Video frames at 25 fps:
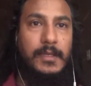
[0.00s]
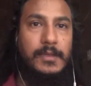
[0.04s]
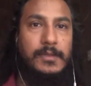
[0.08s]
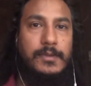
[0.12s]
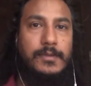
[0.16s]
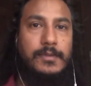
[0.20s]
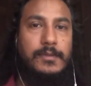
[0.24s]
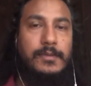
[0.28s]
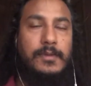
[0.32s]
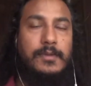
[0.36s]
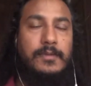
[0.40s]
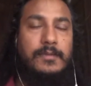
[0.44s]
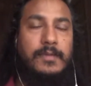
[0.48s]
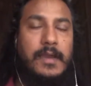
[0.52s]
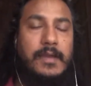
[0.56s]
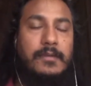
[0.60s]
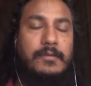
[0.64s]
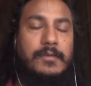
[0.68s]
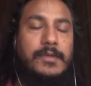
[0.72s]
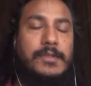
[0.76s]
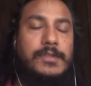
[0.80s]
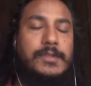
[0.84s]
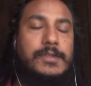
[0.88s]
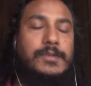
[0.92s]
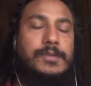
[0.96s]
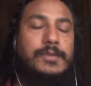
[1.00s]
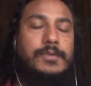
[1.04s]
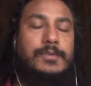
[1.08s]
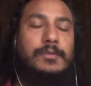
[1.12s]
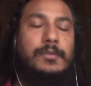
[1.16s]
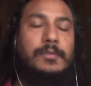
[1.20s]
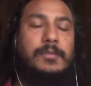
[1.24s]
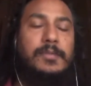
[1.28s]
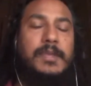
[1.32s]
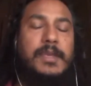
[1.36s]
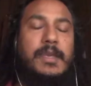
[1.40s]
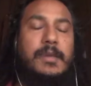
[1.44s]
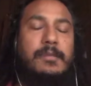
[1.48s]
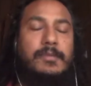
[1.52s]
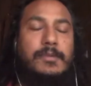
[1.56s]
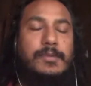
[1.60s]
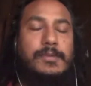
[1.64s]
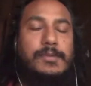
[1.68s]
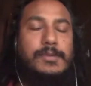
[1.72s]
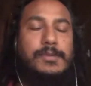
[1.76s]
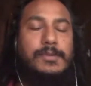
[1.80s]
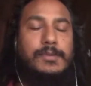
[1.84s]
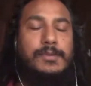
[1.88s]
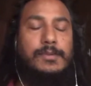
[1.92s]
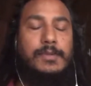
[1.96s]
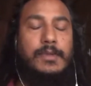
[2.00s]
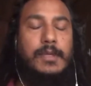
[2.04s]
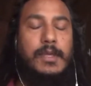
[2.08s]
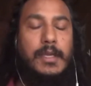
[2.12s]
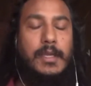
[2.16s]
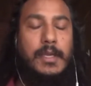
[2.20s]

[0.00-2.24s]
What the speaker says: through the vibration you will be able to